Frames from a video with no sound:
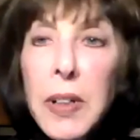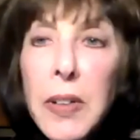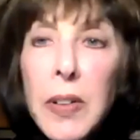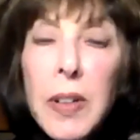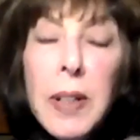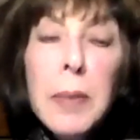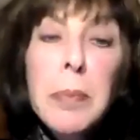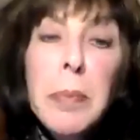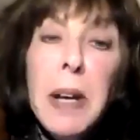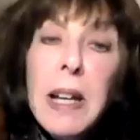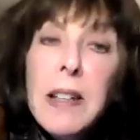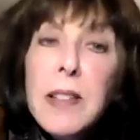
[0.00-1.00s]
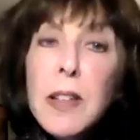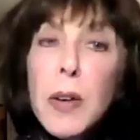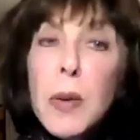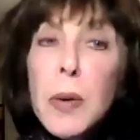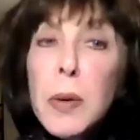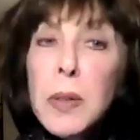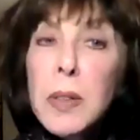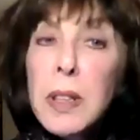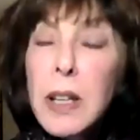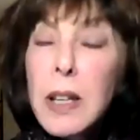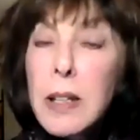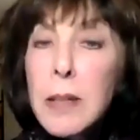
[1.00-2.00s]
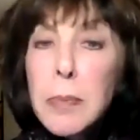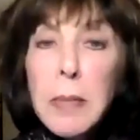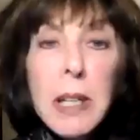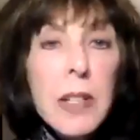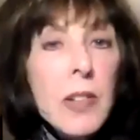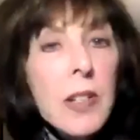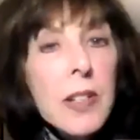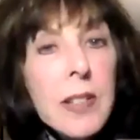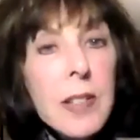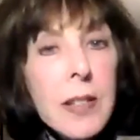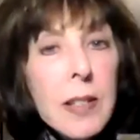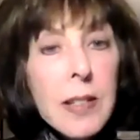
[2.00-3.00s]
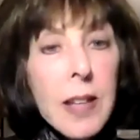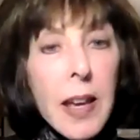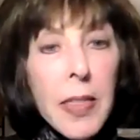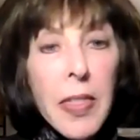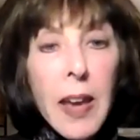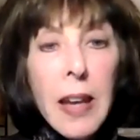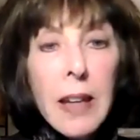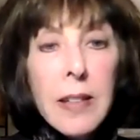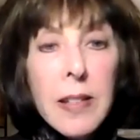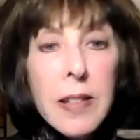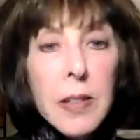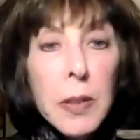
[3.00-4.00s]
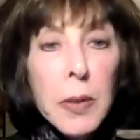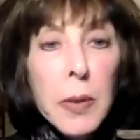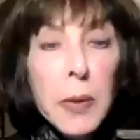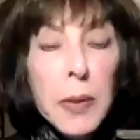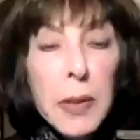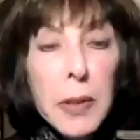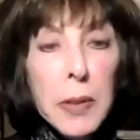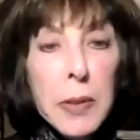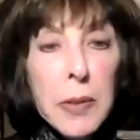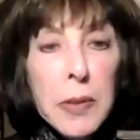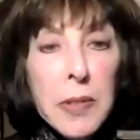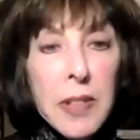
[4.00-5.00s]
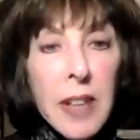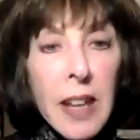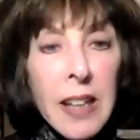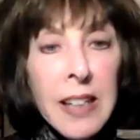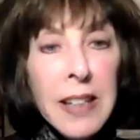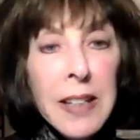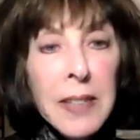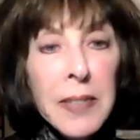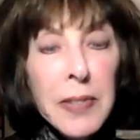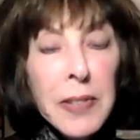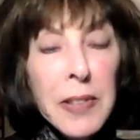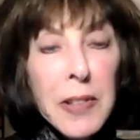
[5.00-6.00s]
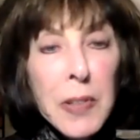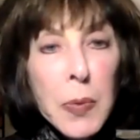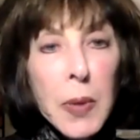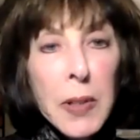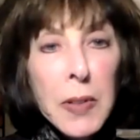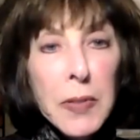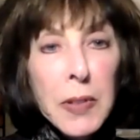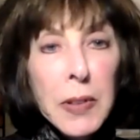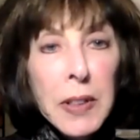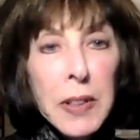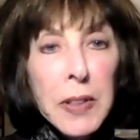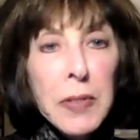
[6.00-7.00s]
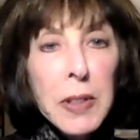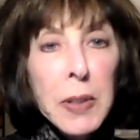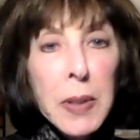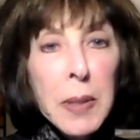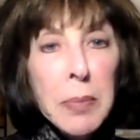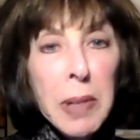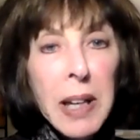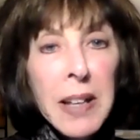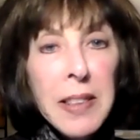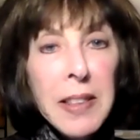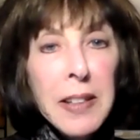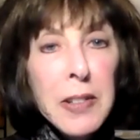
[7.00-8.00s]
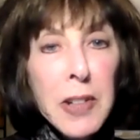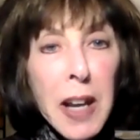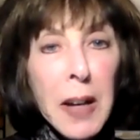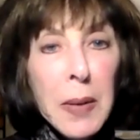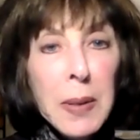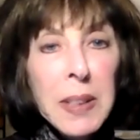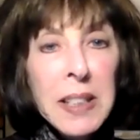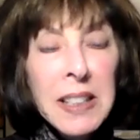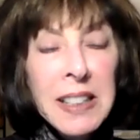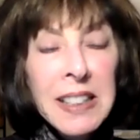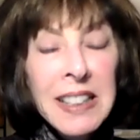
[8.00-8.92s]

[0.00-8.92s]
we're good. But so let me just say thanks to you, Sandy, for this wonderful interview, and Beth and Jacqueline.